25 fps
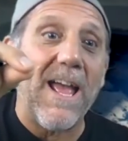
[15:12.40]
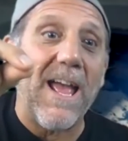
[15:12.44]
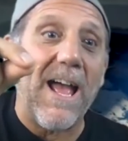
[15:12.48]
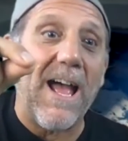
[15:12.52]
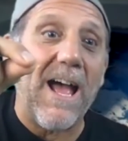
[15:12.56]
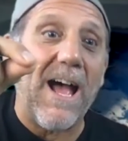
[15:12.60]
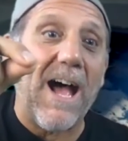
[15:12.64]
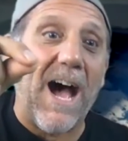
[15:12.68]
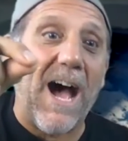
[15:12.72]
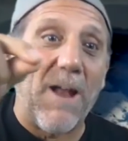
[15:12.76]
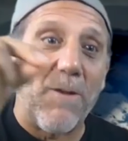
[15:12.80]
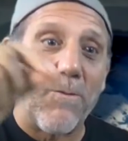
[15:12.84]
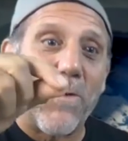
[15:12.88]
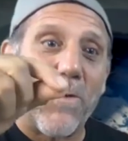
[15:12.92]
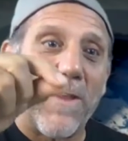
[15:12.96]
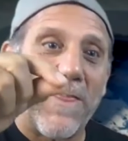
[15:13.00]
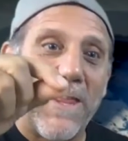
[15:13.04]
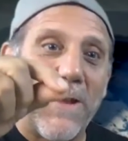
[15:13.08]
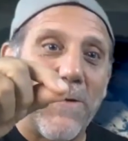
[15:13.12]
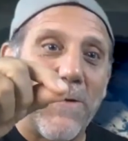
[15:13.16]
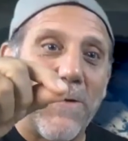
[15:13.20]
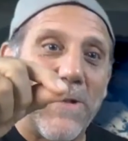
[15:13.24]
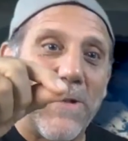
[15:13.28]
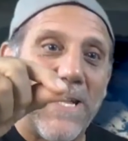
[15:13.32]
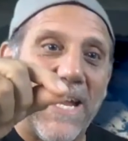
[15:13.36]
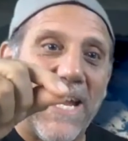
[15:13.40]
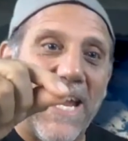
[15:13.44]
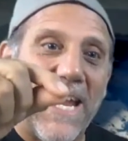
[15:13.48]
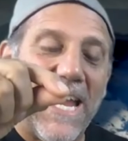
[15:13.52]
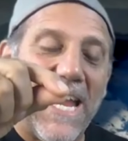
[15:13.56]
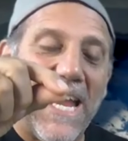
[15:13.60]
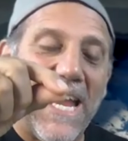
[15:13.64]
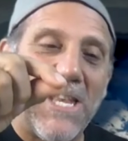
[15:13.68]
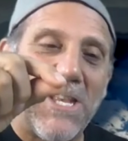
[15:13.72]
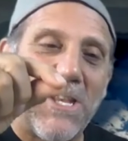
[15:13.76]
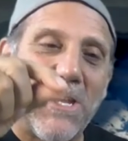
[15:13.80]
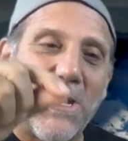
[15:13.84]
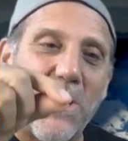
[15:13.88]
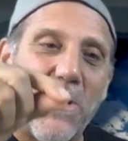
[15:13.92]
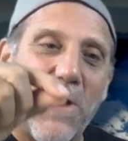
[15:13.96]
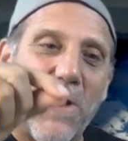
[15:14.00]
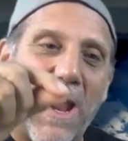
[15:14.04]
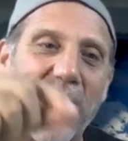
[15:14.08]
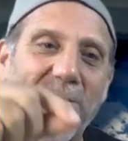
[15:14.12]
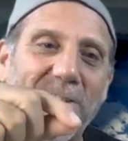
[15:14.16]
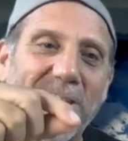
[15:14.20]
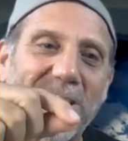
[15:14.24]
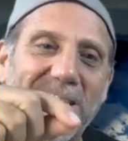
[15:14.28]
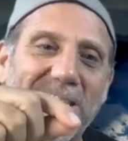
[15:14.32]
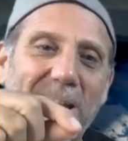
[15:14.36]
on what they were digging into
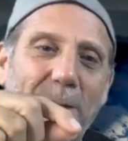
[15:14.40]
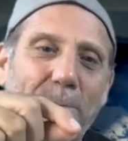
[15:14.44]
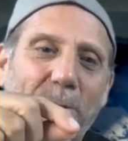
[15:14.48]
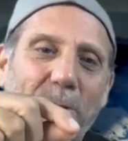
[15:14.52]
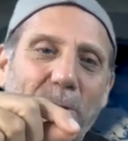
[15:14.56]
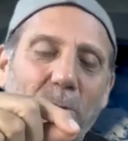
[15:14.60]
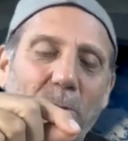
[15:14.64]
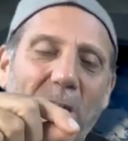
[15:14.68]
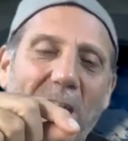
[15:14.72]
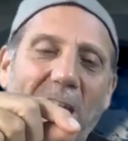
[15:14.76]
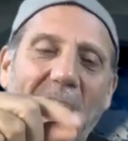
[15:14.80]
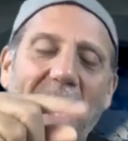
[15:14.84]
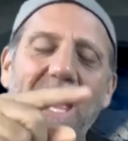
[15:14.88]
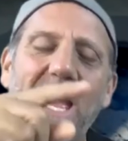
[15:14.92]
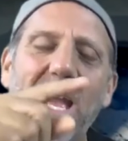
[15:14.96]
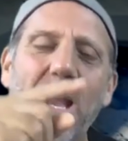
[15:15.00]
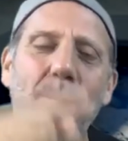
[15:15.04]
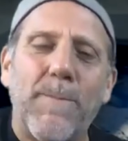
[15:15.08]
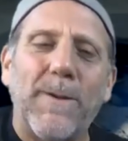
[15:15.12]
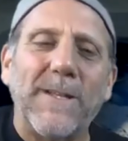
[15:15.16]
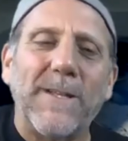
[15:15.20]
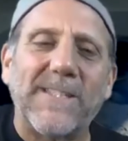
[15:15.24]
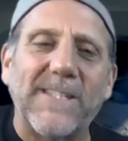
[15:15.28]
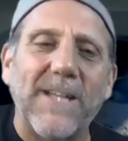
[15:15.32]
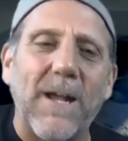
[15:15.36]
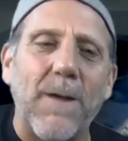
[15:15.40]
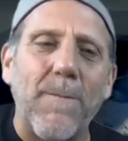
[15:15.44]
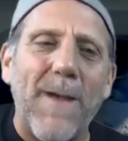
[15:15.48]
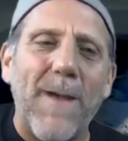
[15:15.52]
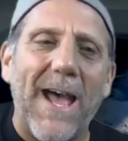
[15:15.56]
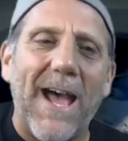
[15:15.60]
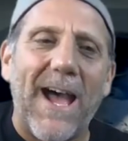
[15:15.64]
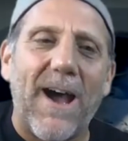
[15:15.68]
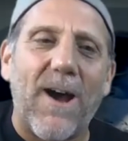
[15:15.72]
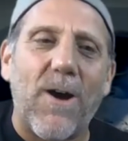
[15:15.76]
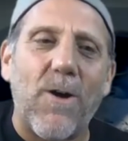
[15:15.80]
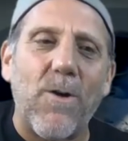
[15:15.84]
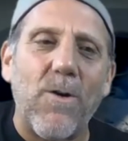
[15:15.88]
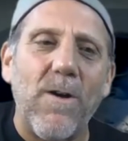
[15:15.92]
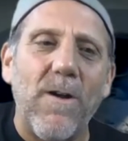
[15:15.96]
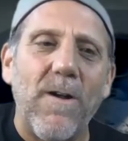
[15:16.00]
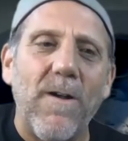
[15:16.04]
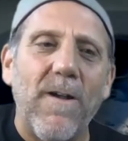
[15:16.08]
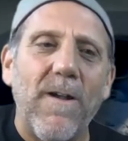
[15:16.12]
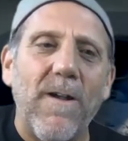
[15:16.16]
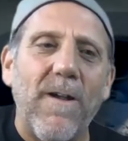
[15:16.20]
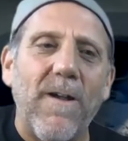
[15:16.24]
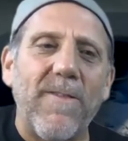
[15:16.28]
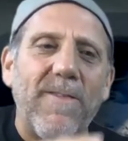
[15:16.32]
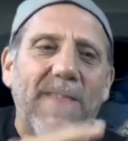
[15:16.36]
every step of the way. But somehow
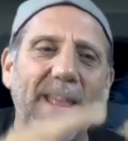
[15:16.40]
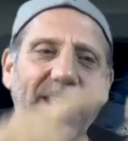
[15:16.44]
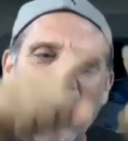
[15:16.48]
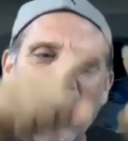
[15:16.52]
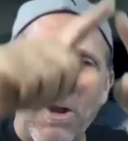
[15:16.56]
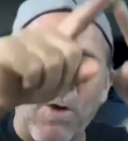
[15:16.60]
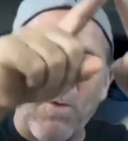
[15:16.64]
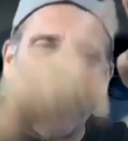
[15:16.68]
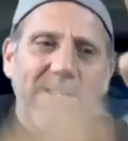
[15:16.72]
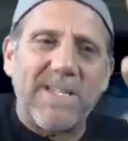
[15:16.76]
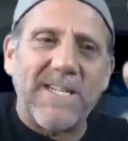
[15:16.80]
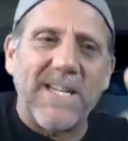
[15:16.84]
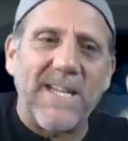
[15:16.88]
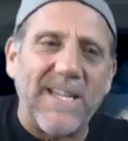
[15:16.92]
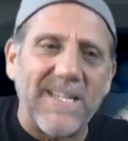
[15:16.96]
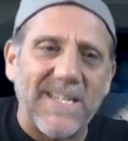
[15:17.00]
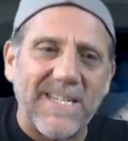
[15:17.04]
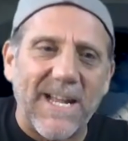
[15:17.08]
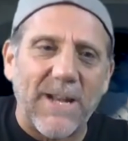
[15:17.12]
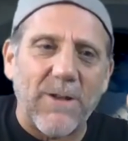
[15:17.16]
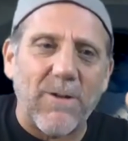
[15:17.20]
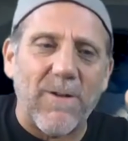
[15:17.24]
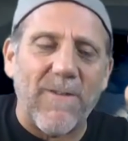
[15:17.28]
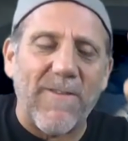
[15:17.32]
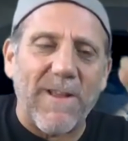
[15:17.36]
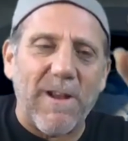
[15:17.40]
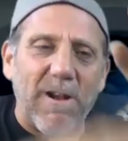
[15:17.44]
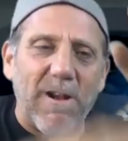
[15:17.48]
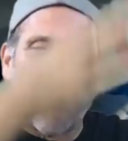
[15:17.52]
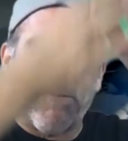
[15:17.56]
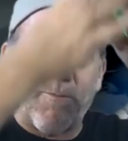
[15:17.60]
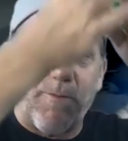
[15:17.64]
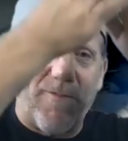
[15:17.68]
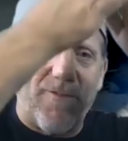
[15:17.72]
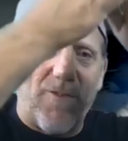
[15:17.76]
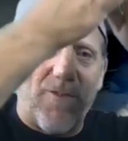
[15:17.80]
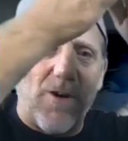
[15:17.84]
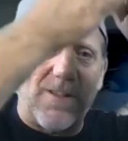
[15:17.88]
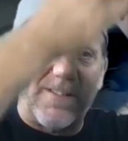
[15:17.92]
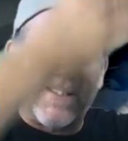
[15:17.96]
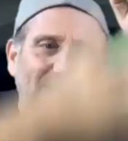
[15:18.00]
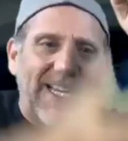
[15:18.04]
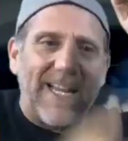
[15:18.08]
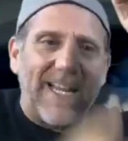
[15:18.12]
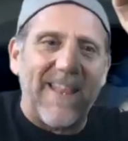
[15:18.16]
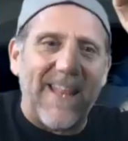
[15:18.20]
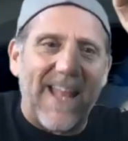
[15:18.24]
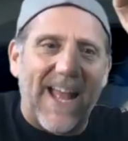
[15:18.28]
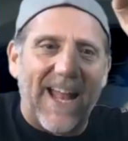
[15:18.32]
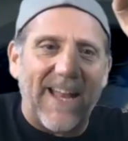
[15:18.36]
they know what's in the center of the earth. We've all
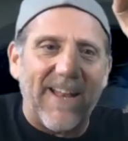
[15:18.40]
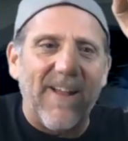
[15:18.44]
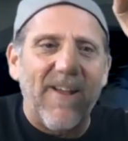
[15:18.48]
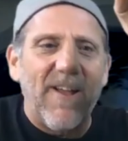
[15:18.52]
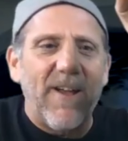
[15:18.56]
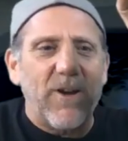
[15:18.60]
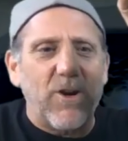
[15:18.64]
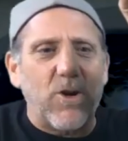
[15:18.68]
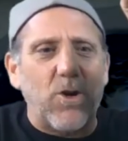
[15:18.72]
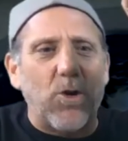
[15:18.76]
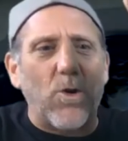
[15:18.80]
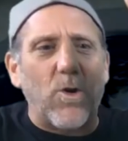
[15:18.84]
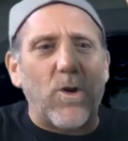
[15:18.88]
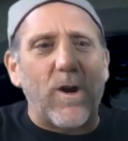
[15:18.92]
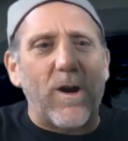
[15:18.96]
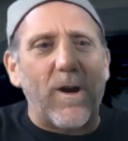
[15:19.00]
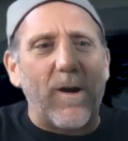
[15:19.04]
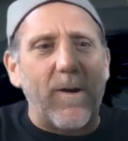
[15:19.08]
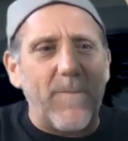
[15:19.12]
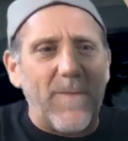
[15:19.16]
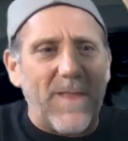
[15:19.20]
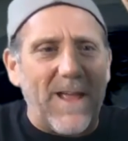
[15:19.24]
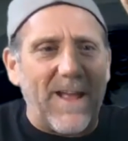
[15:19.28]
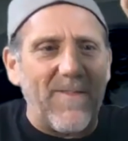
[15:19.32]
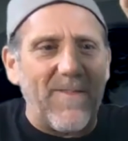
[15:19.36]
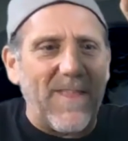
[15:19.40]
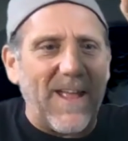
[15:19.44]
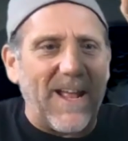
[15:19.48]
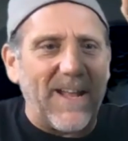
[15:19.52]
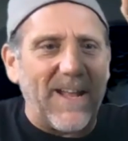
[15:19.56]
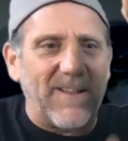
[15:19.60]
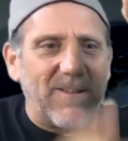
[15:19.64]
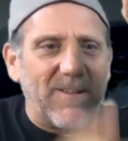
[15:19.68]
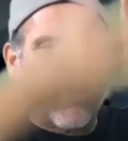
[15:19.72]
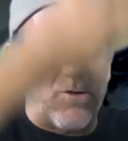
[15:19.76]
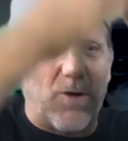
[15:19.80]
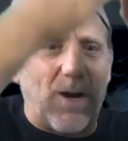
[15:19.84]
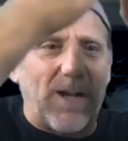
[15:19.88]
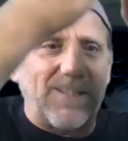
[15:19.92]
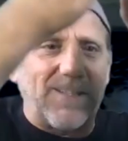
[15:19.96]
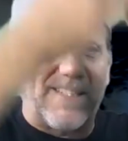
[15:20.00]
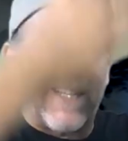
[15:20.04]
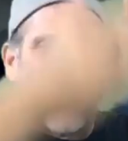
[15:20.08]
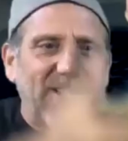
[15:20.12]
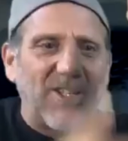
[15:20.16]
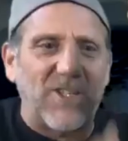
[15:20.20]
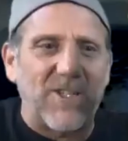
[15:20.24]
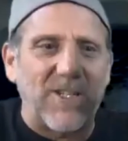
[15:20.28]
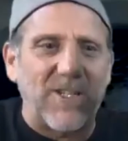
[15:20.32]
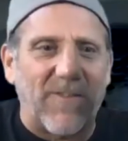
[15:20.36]
seen that core, that cross
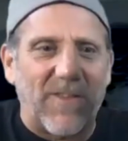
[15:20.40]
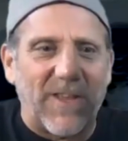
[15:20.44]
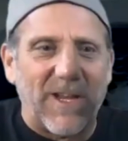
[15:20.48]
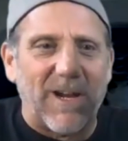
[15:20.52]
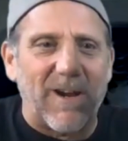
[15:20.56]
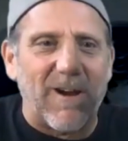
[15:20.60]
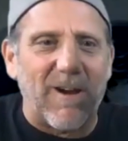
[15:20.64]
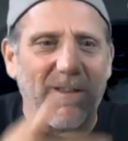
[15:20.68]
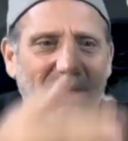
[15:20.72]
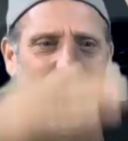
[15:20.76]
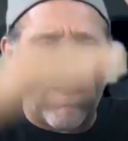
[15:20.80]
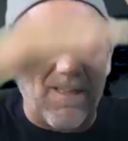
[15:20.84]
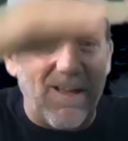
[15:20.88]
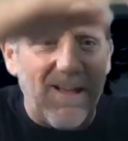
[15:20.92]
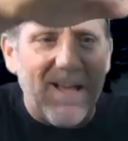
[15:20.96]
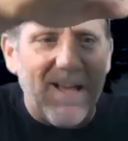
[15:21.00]
section of the earth.